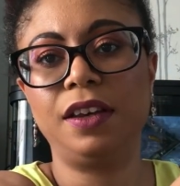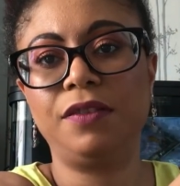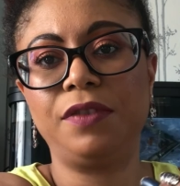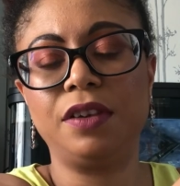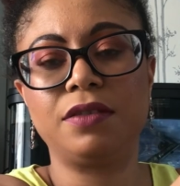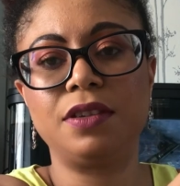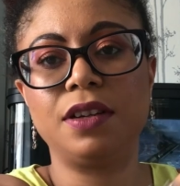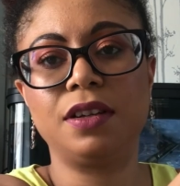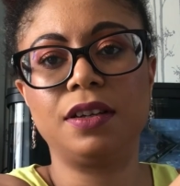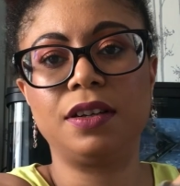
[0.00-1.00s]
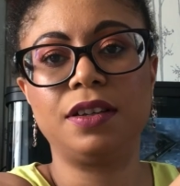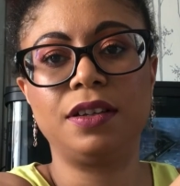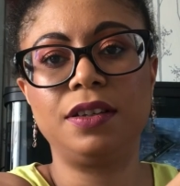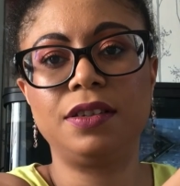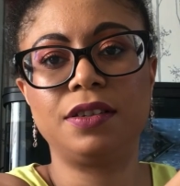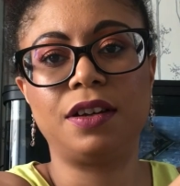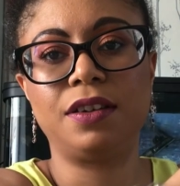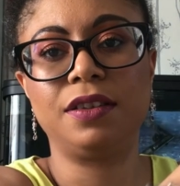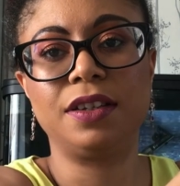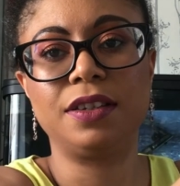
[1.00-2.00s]
Feels nice
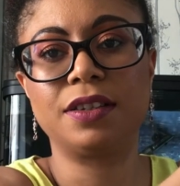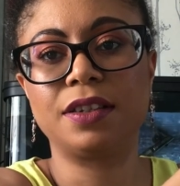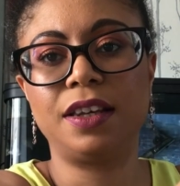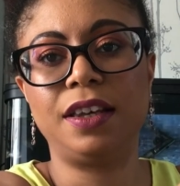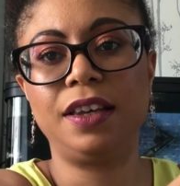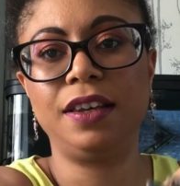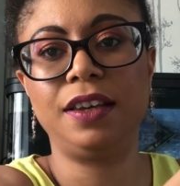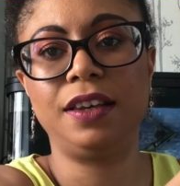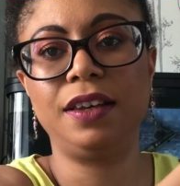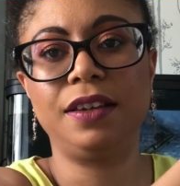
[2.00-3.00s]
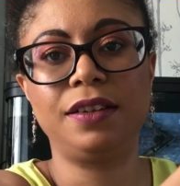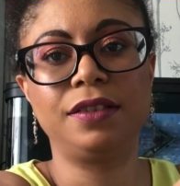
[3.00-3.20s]
on the skin.